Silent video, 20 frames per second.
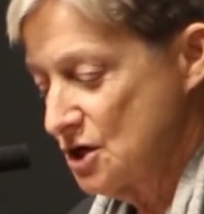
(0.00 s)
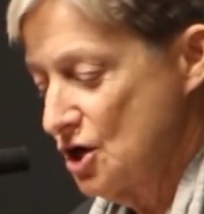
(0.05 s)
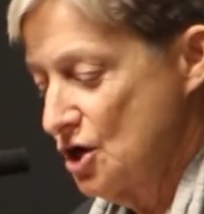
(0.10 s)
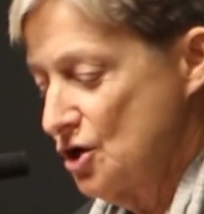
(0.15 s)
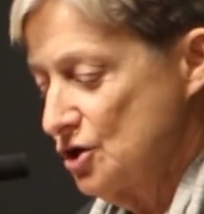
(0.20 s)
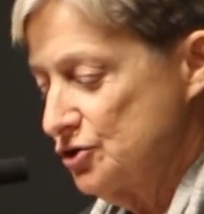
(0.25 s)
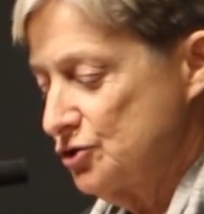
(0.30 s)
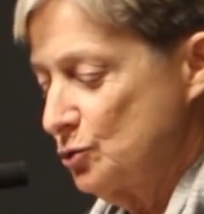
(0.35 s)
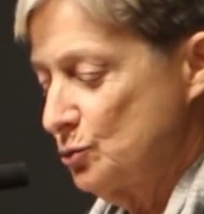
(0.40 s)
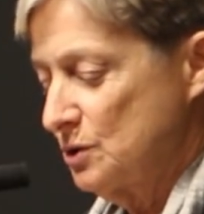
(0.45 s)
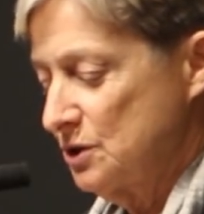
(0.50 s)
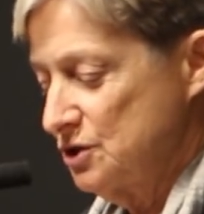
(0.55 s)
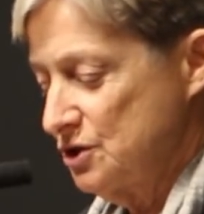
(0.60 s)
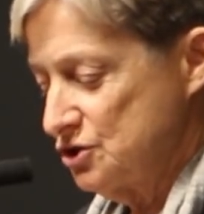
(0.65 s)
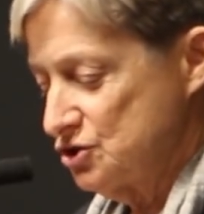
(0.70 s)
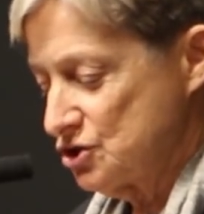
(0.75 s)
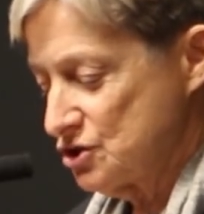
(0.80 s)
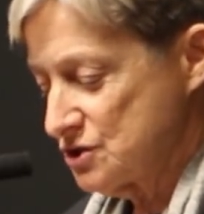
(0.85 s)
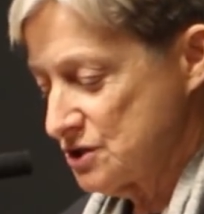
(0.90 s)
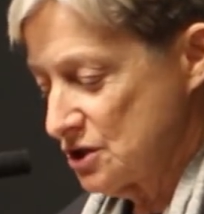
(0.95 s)
the
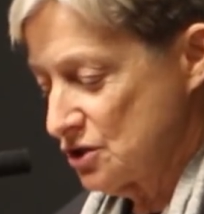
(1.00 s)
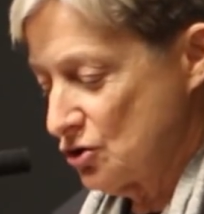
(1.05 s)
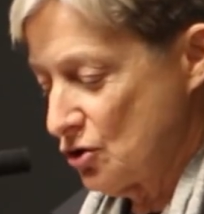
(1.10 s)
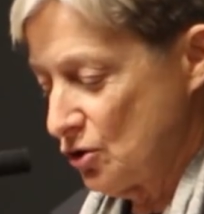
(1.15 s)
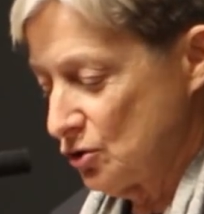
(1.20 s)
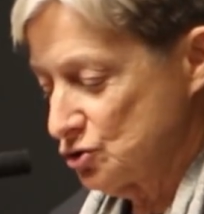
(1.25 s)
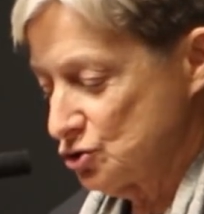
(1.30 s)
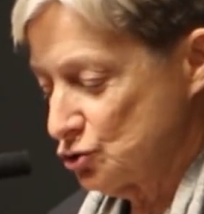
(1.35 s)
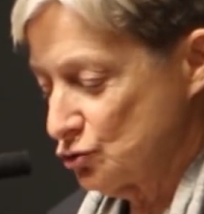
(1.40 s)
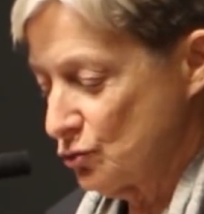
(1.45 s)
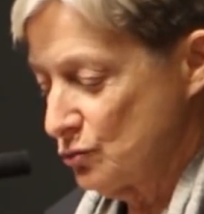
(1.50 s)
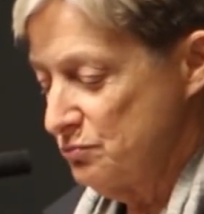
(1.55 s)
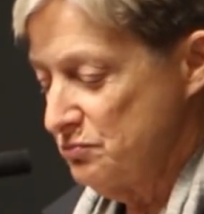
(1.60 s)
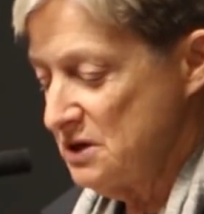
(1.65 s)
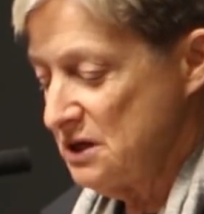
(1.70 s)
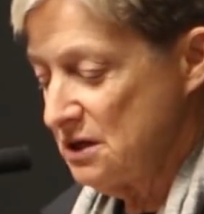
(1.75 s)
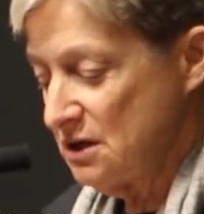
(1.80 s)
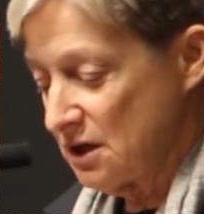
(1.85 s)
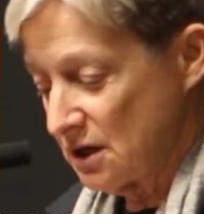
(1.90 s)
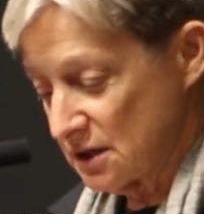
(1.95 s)
religious and cultural
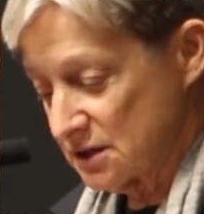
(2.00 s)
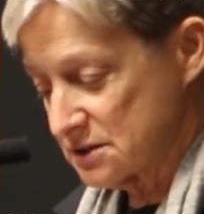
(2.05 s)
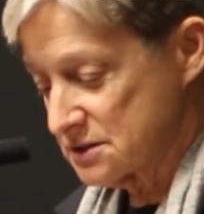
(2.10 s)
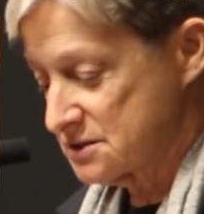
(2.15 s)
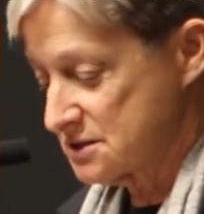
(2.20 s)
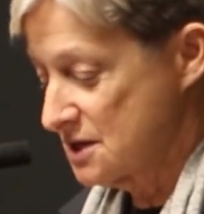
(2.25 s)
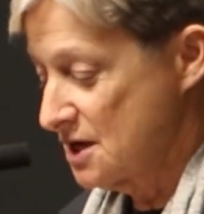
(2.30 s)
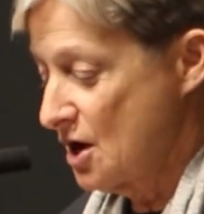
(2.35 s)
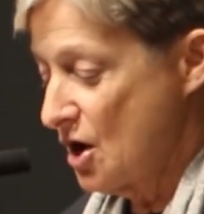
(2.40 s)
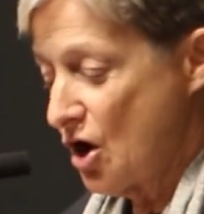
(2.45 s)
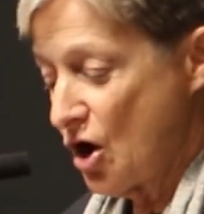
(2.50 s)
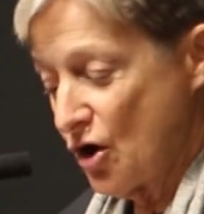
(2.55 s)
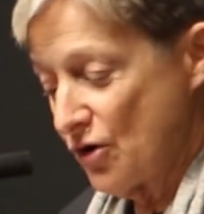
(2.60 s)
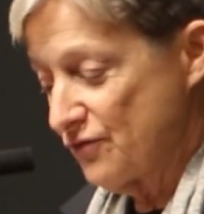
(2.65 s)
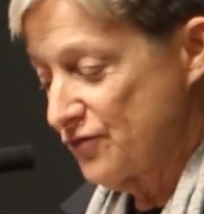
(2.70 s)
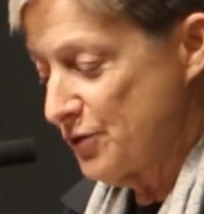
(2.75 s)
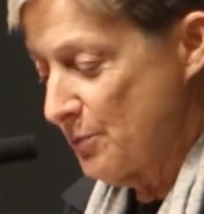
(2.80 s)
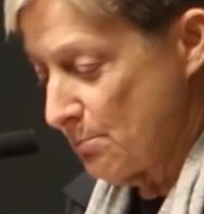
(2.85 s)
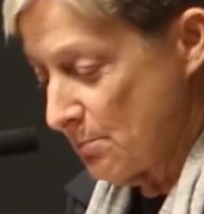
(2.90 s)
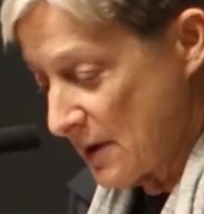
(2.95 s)
meanings of
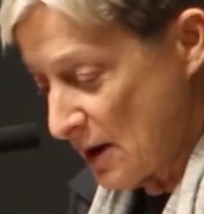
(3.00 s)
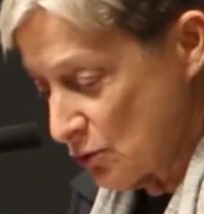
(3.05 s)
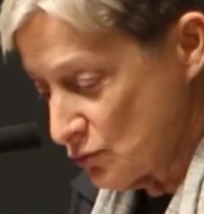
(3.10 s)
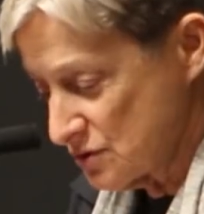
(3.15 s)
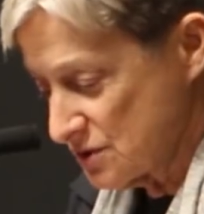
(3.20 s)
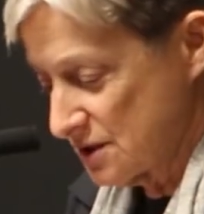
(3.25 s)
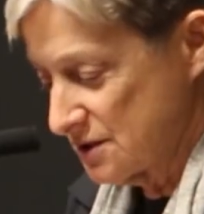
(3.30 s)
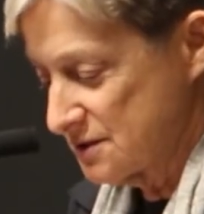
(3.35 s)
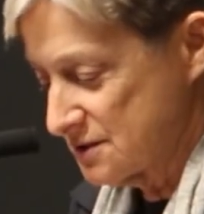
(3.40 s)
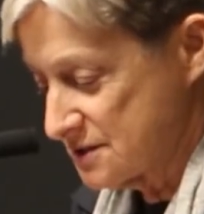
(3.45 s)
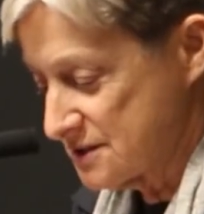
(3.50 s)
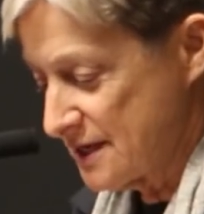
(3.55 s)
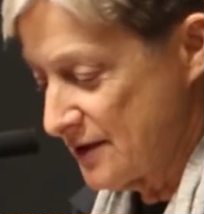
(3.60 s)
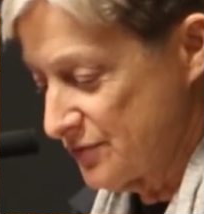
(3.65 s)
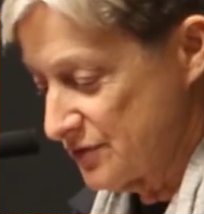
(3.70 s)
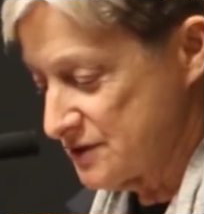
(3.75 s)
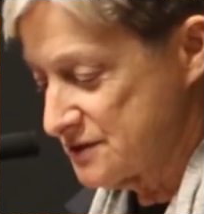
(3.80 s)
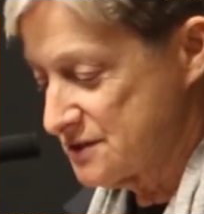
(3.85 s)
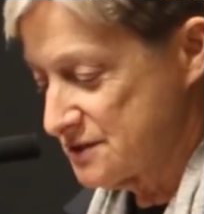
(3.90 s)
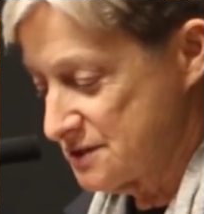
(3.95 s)
the mountains and
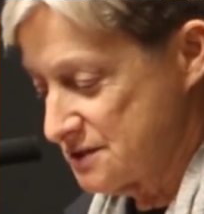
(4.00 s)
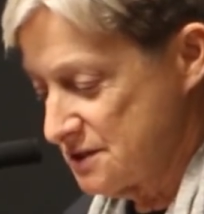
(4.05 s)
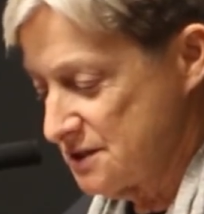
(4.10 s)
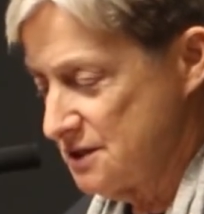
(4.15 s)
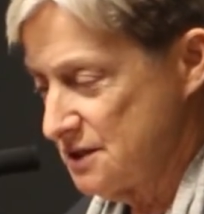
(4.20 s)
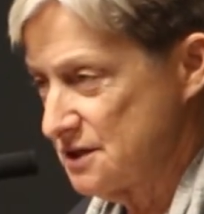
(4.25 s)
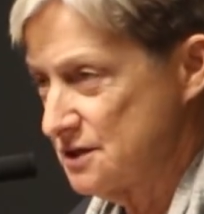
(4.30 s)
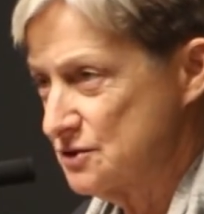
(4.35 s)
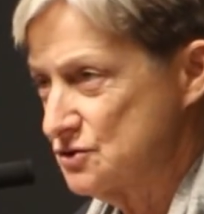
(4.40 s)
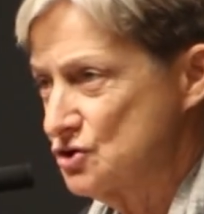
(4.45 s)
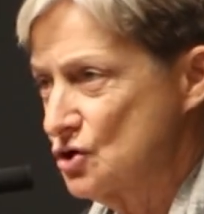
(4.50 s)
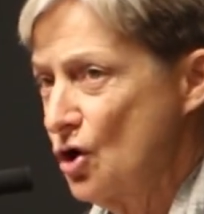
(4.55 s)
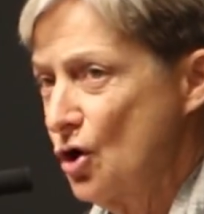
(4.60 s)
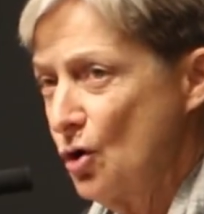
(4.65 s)
the seas,